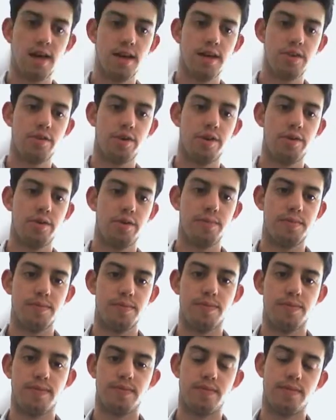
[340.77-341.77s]
so
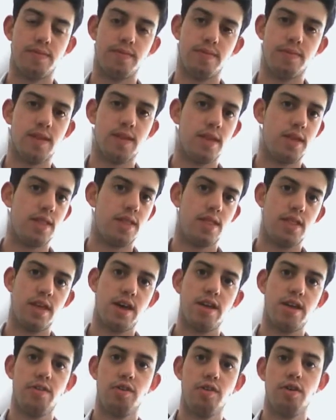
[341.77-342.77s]

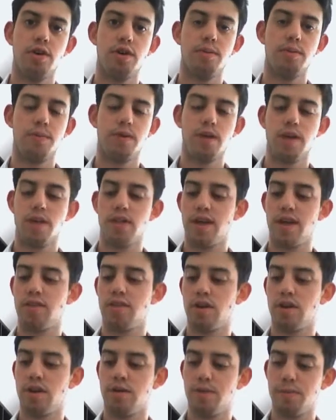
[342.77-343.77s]
there's
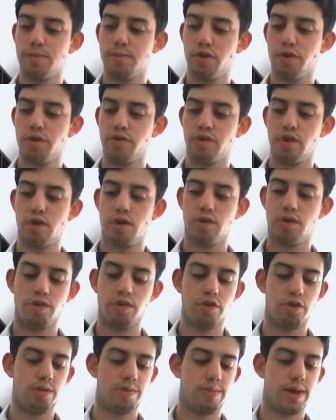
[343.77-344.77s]
the pros, cons,
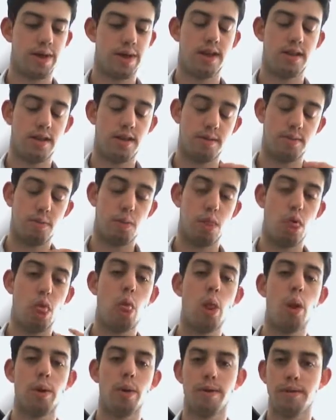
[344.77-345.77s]
goods, bad, and
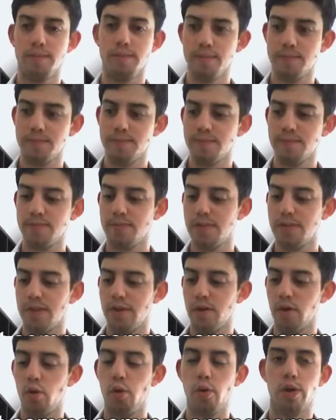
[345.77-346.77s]

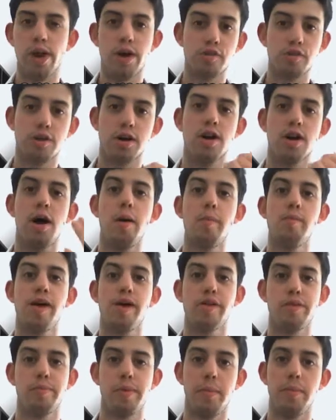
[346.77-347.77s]
all else that comes
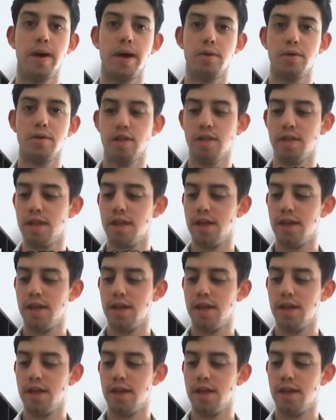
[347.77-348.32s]
out of my mouth.